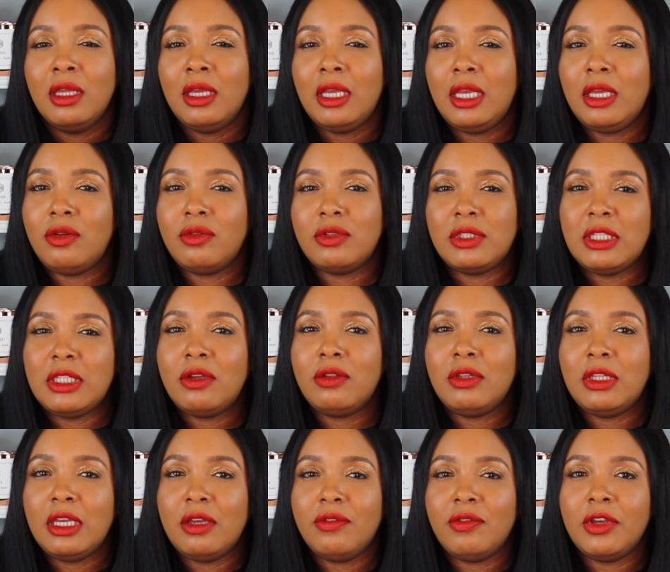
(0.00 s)
it'll
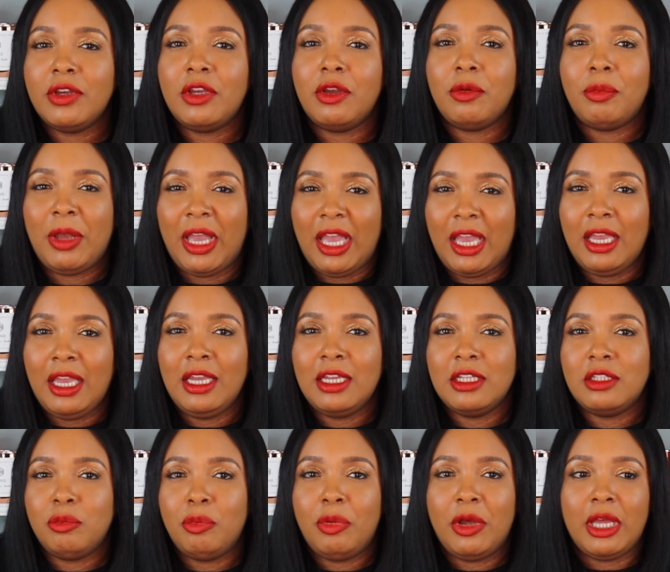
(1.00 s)
still live on your
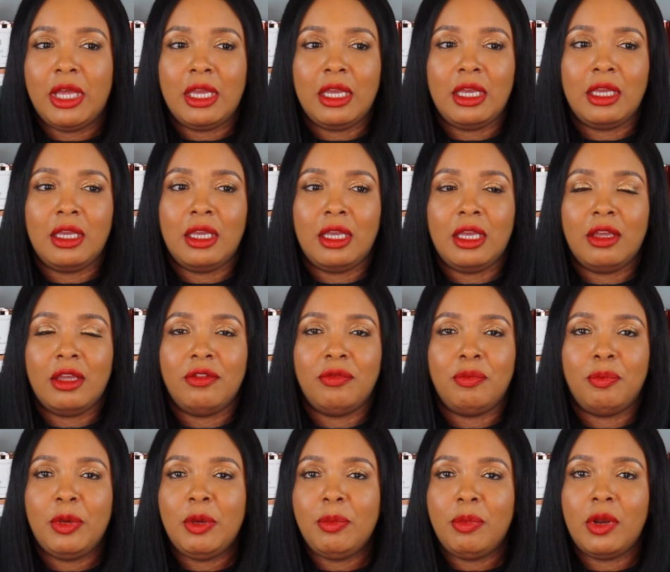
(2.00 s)
page, but
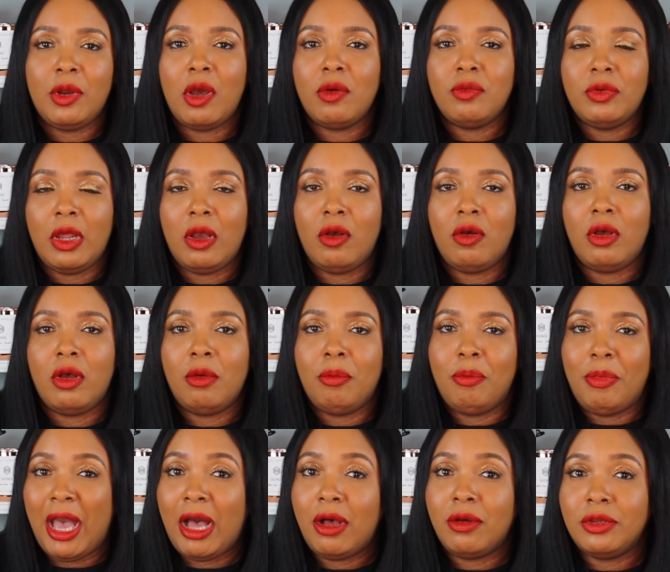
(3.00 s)
if people don't know
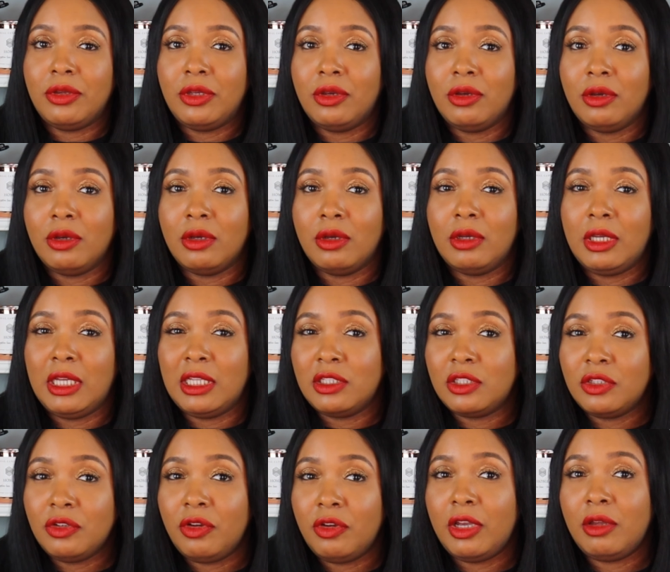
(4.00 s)
about your
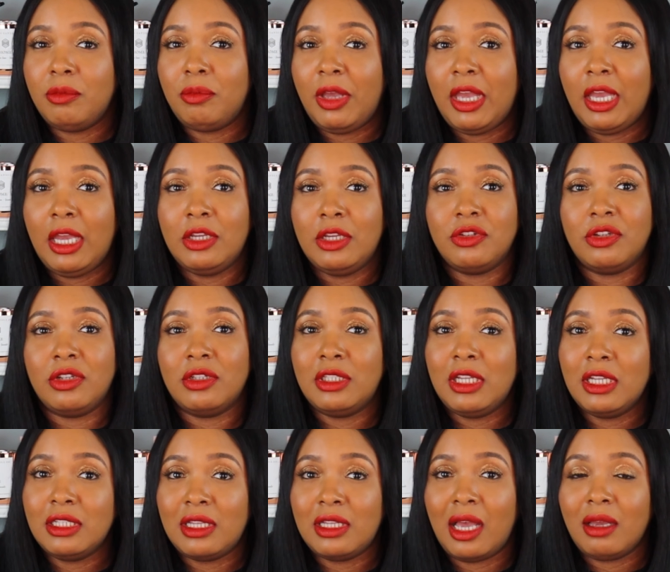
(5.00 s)
Instagram page or your
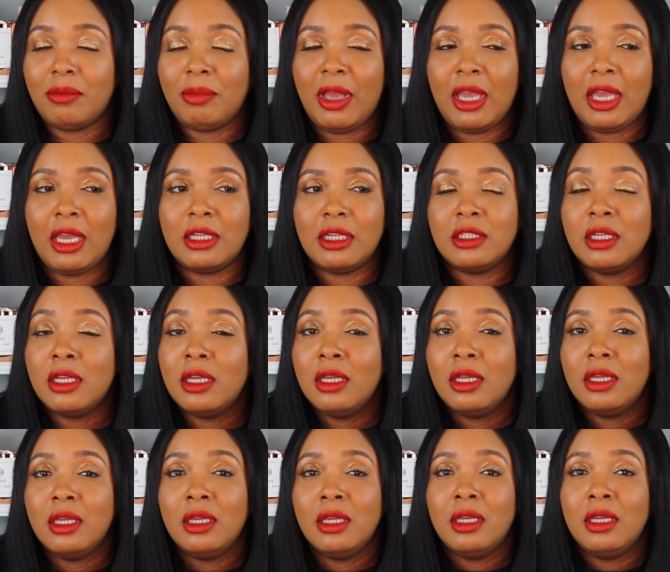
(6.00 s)
TikTok page
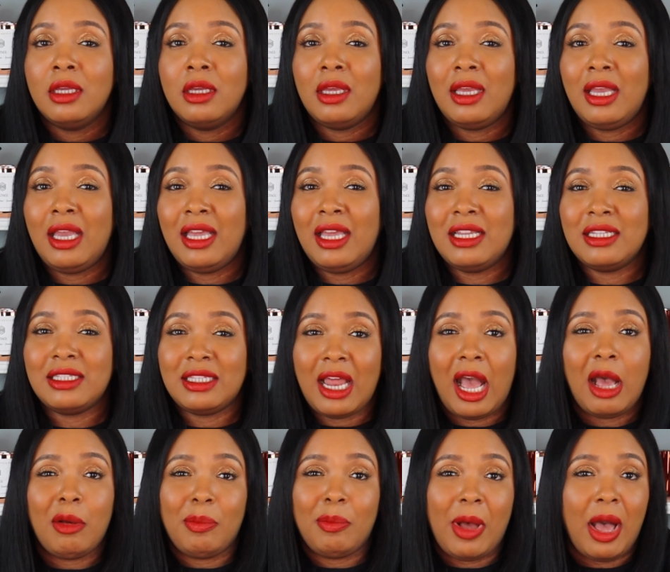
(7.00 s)
and it's
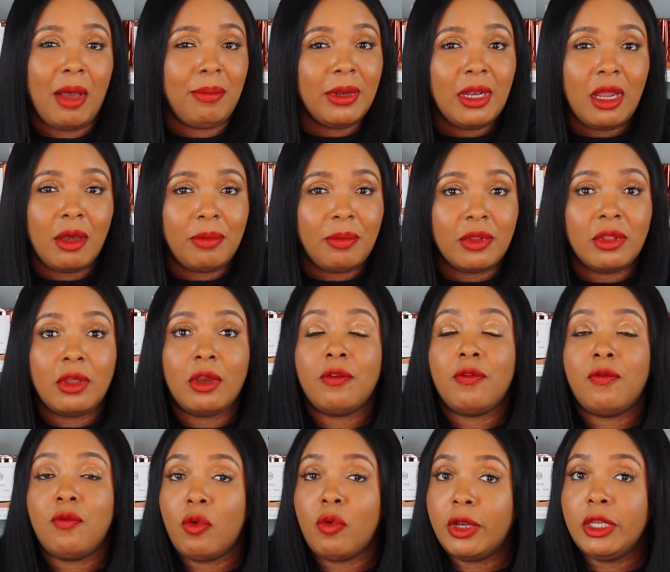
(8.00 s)
not popping up on their
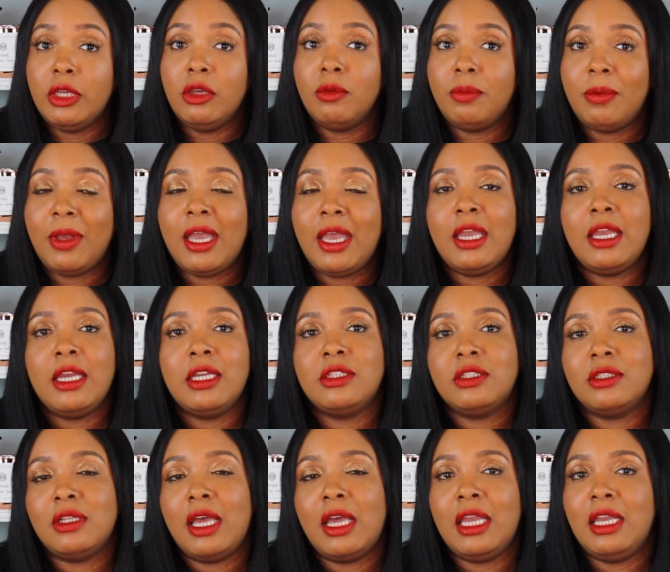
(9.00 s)
For You
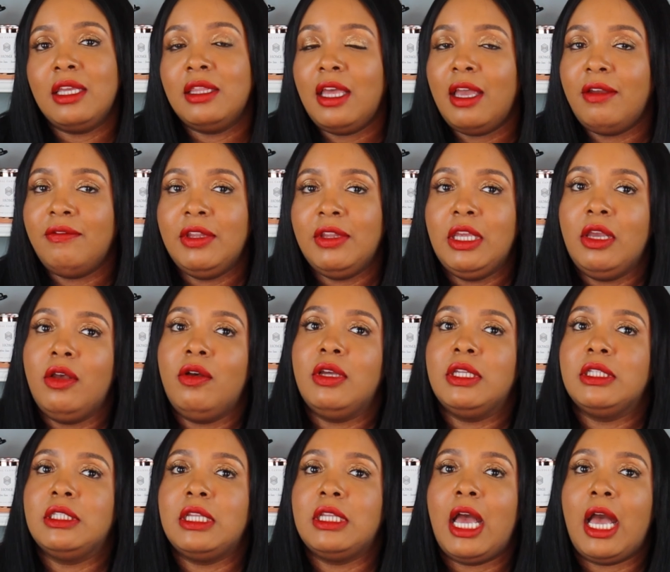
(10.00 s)
page, like that video
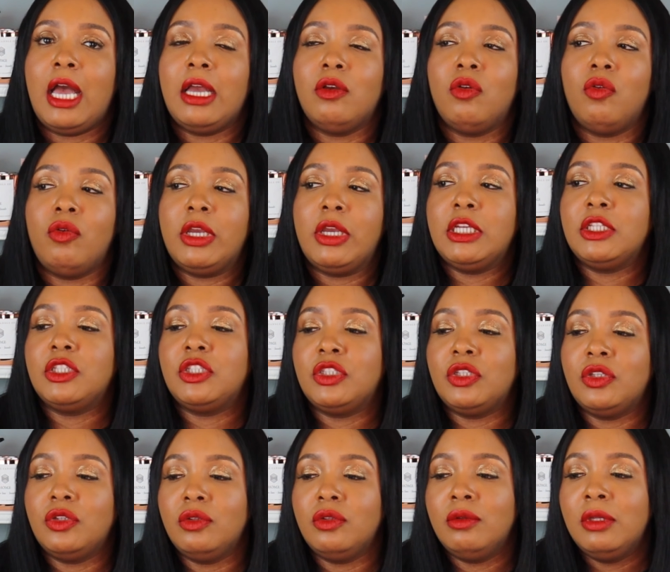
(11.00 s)
is not going
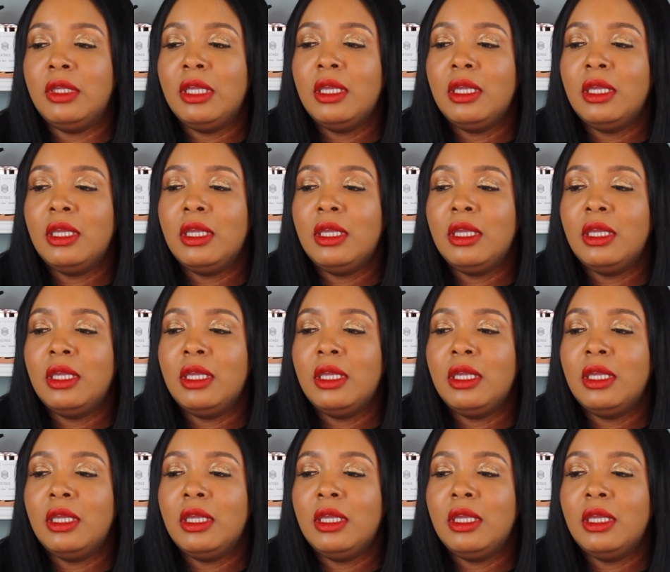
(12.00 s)
to